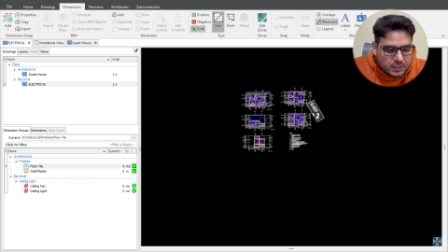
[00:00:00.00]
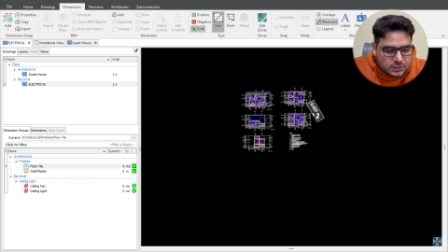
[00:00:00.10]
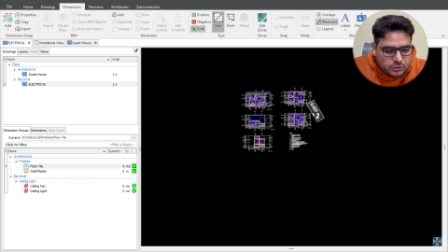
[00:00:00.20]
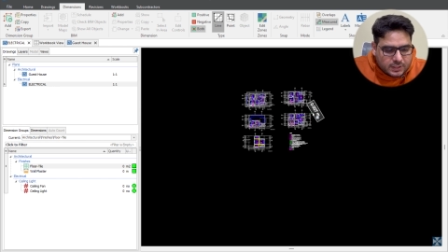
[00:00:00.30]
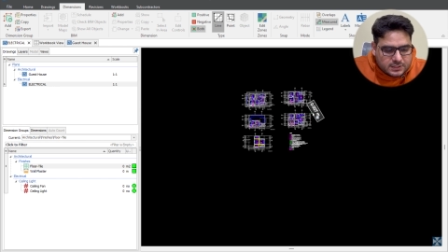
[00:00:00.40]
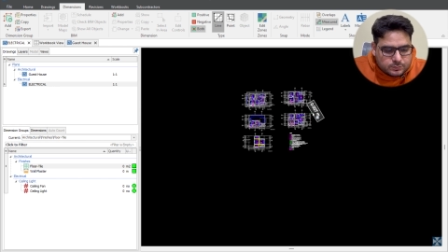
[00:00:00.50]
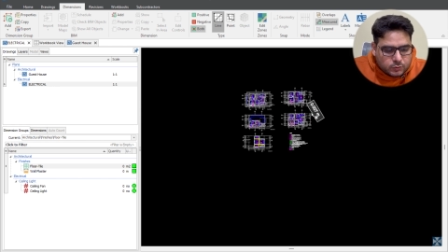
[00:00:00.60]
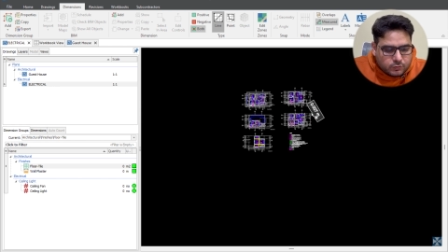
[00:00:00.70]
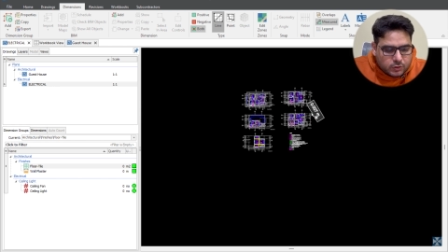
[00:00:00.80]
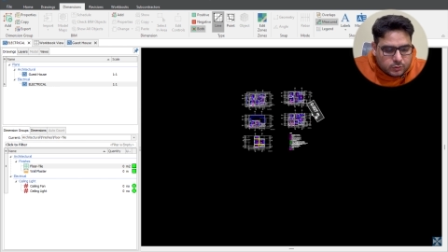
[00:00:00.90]
So let's
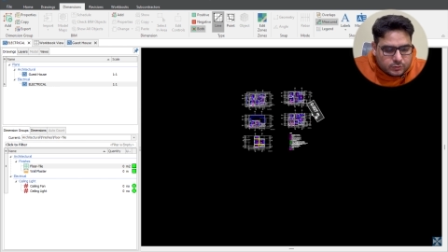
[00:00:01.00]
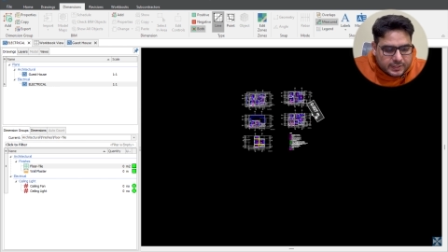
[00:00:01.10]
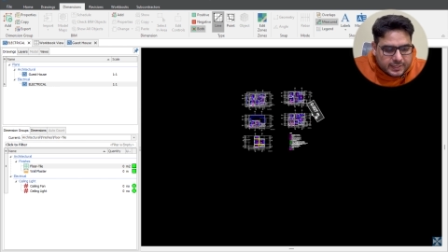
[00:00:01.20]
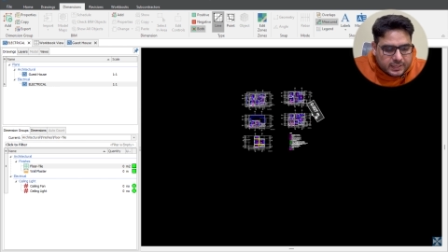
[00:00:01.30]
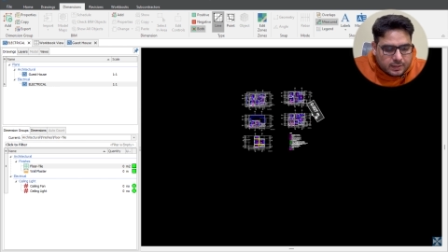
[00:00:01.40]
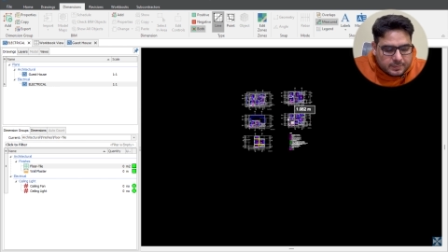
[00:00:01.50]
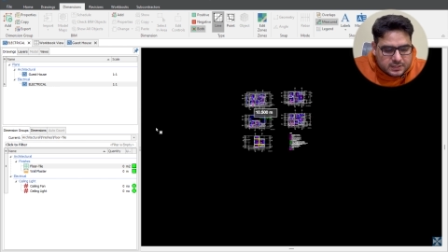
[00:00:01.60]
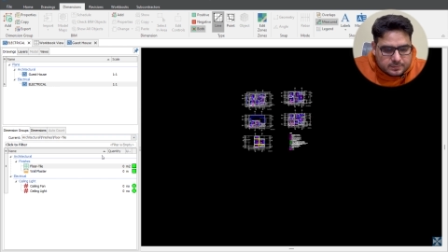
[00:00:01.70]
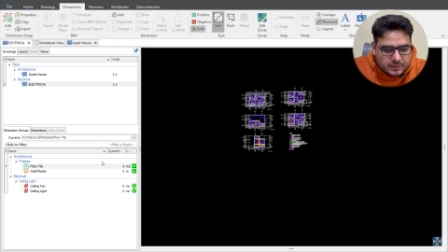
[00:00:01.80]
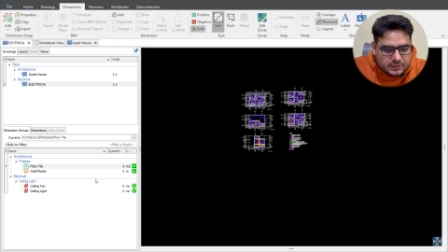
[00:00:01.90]
move on to the area
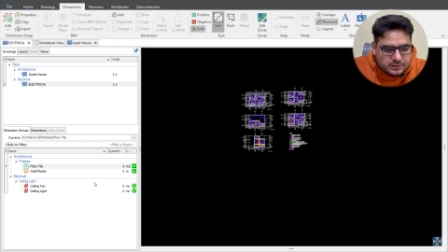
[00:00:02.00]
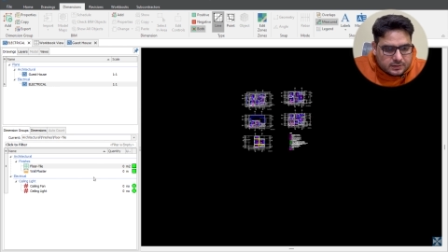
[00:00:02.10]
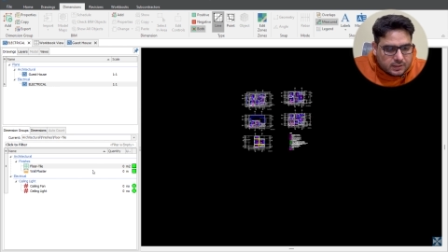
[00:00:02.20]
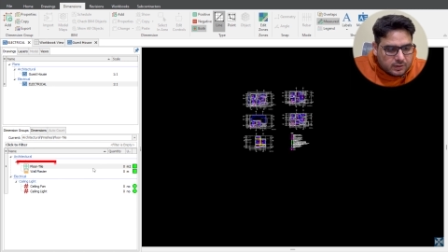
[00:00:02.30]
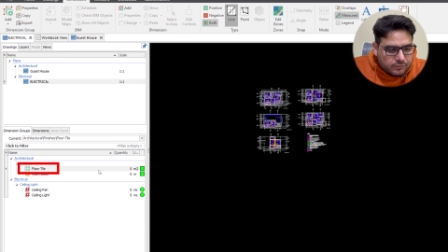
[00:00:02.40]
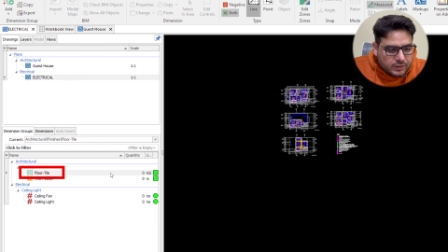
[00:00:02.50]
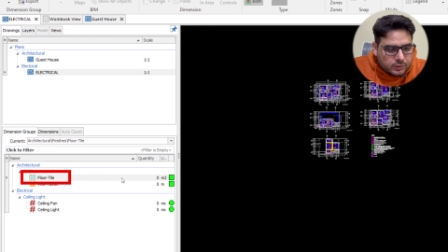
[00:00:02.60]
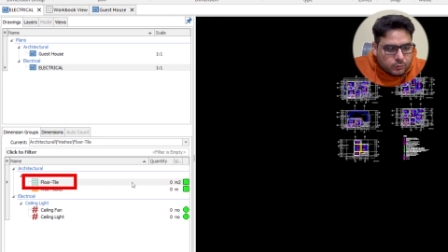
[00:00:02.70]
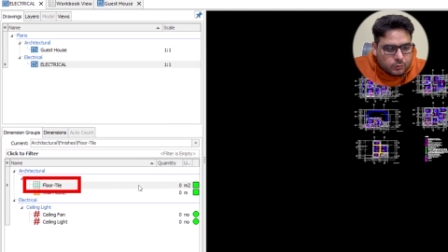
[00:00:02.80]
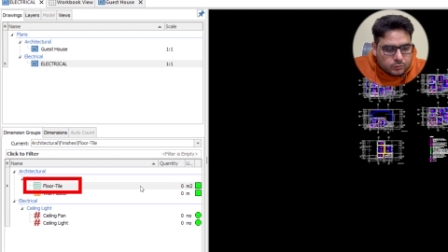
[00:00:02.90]
measurement. We'll
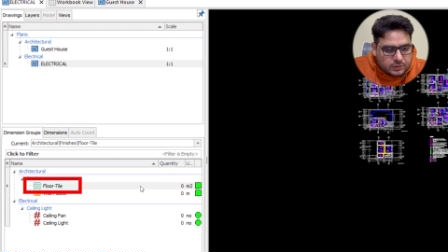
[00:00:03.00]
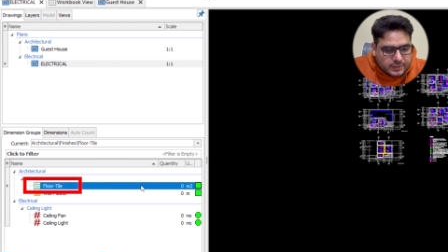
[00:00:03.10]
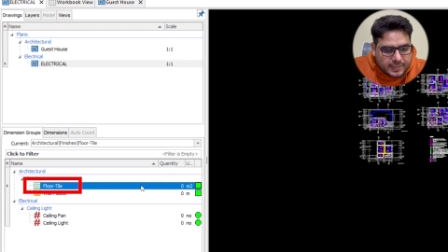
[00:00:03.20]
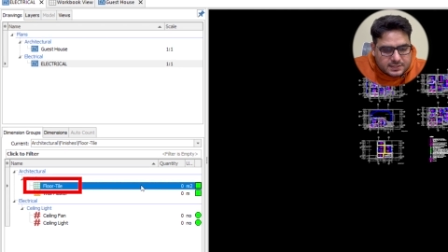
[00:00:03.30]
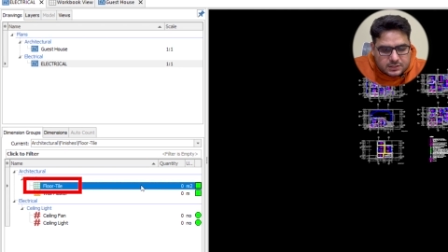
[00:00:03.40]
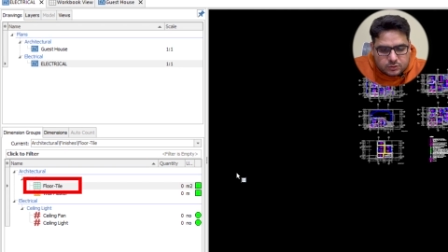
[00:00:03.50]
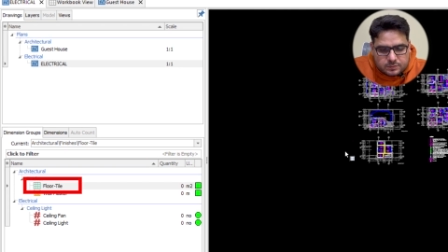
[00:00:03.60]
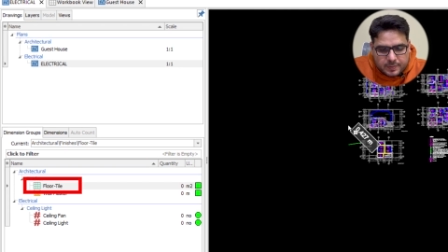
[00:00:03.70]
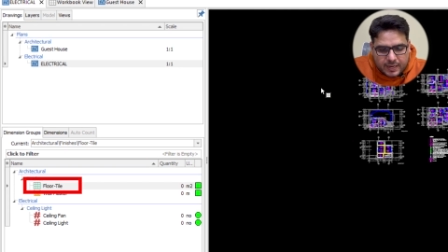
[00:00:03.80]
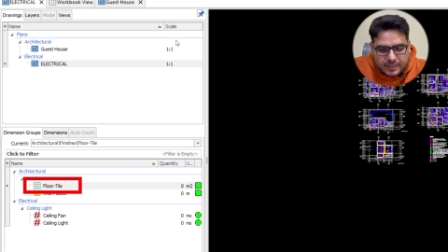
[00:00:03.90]
go to the guest house
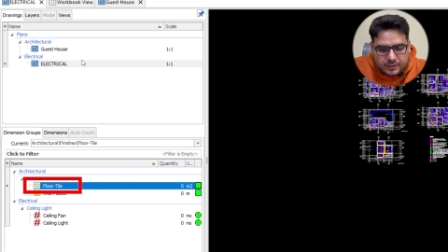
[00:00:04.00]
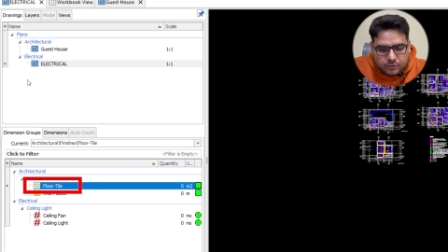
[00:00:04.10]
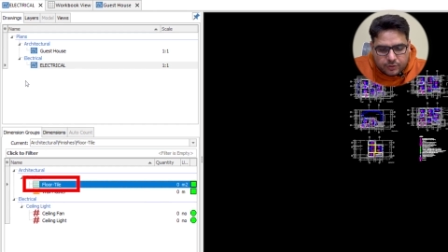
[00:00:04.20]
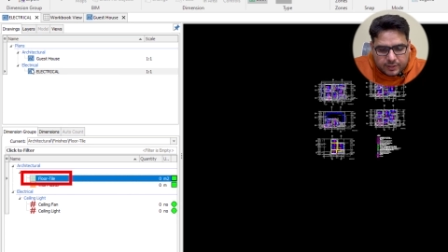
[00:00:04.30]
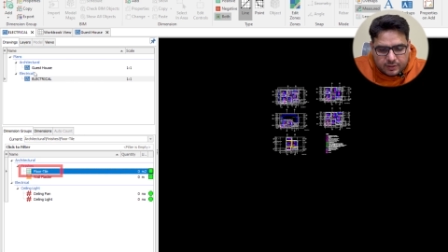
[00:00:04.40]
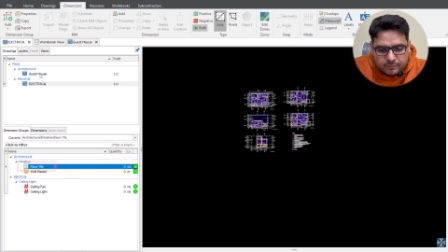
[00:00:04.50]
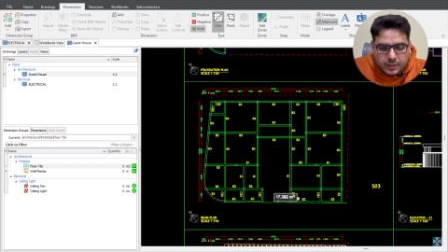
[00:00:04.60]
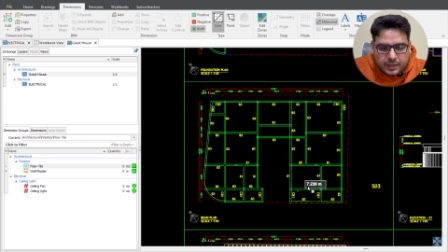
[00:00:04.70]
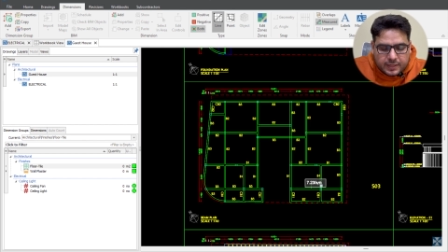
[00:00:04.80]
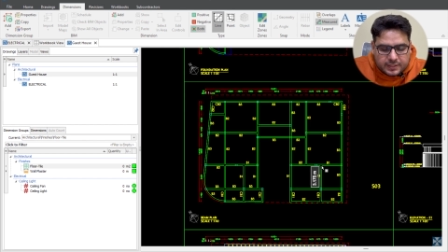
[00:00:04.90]
plan drawing
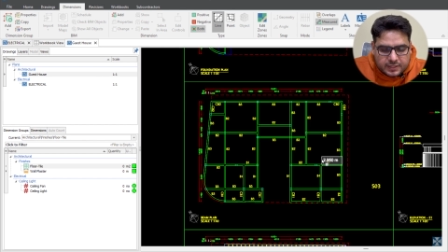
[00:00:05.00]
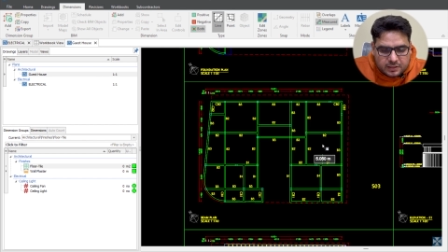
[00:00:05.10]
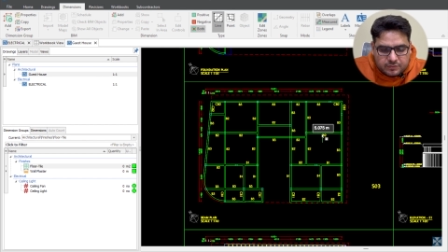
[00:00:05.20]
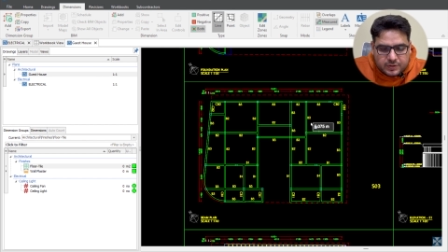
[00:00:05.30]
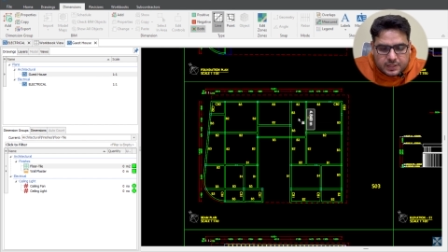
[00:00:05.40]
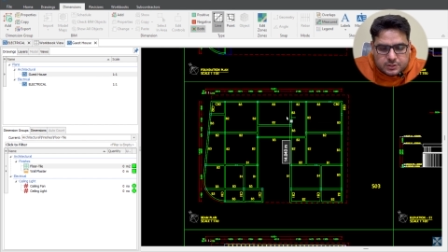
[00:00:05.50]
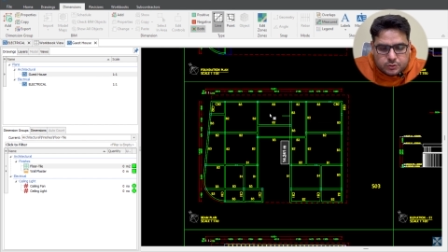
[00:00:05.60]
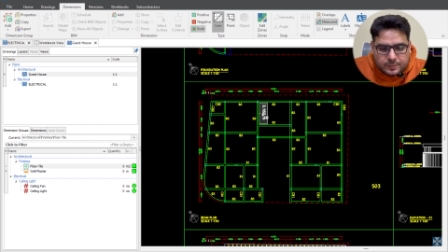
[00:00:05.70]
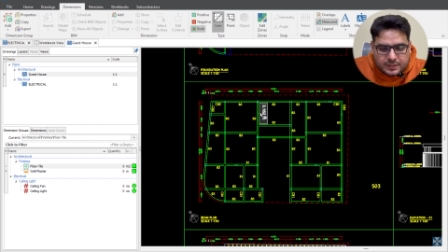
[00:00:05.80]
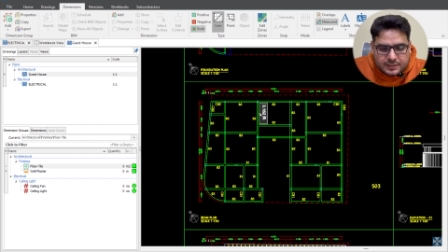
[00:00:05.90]
and here we are
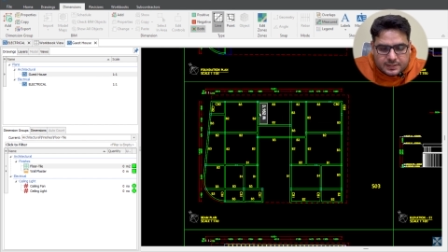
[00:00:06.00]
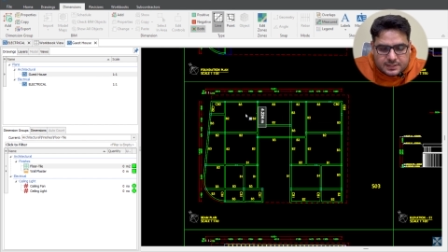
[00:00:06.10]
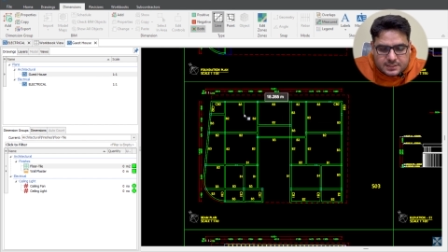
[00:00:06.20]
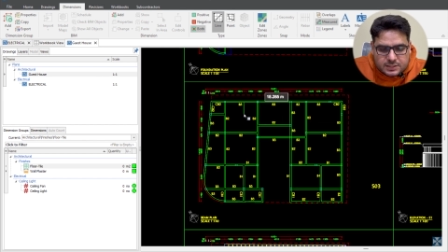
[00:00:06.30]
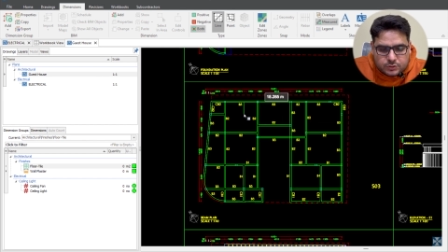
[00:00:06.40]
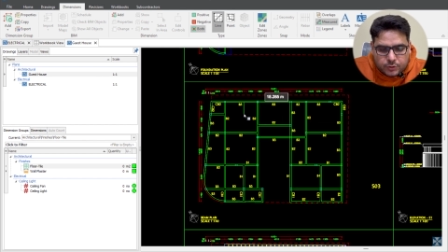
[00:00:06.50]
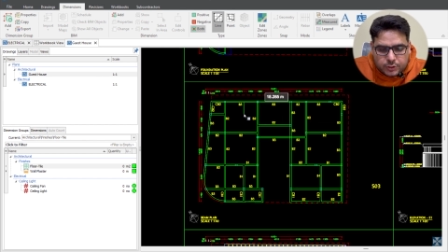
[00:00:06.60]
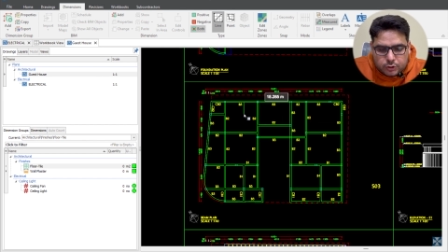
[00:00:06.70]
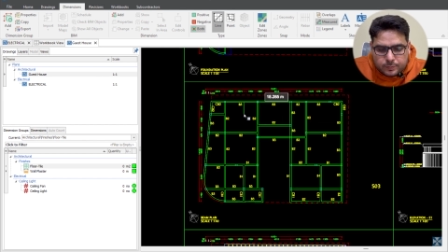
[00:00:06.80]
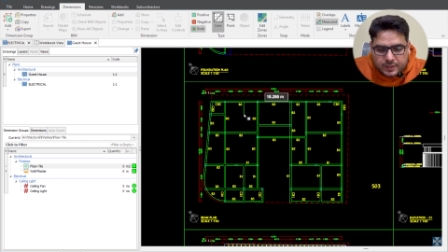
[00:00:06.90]
assuming that this is
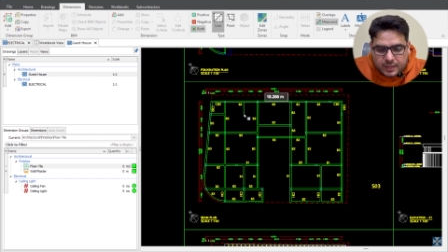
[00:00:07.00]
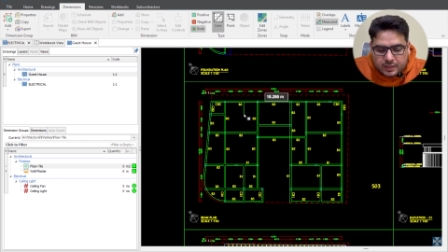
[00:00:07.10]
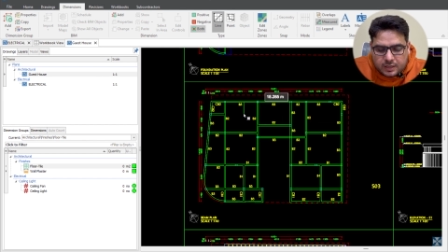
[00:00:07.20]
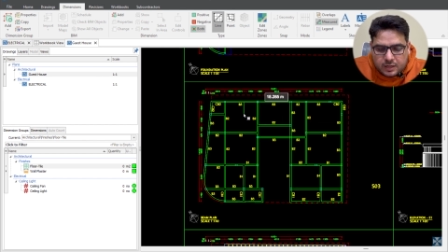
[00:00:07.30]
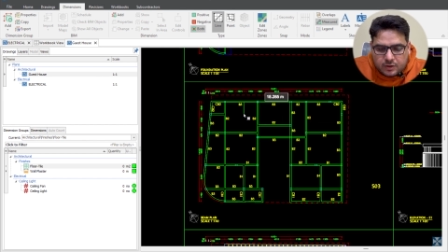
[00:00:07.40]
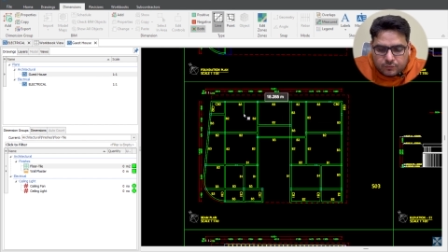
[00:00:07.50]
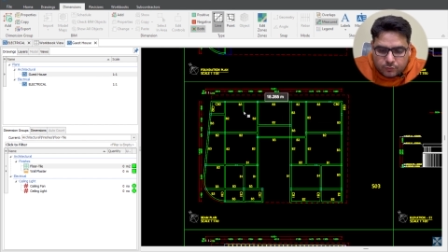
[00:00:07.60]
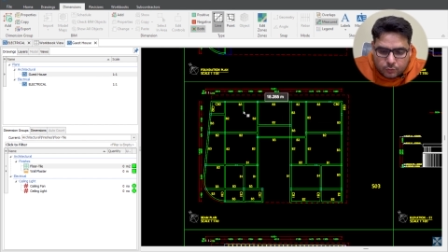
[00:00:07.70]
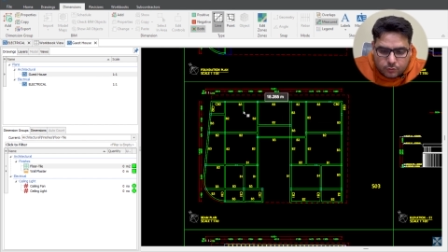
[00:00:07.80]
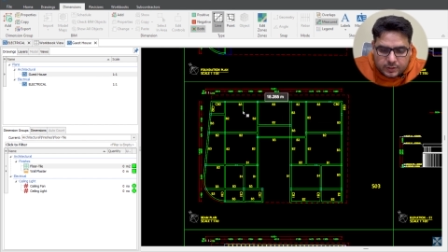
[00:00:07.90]
going to be our
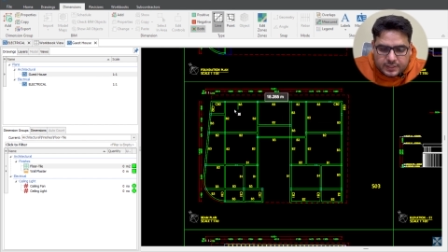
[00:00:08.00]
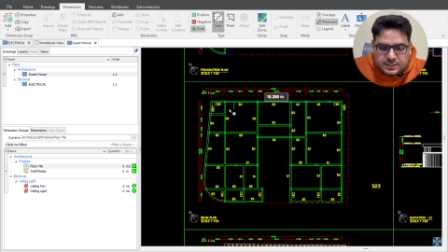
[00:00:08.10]
flooring